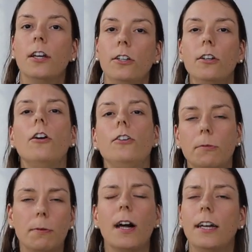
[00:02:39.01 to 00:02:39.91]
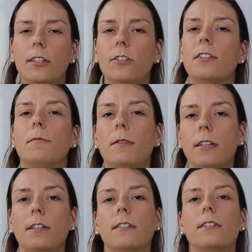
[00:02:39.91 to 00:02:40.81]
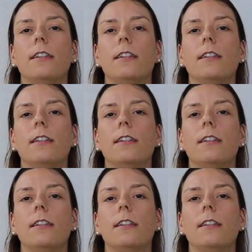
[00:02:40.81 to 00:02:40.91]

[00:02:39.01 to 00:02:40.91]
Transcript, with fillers: You know, you apply it to something else,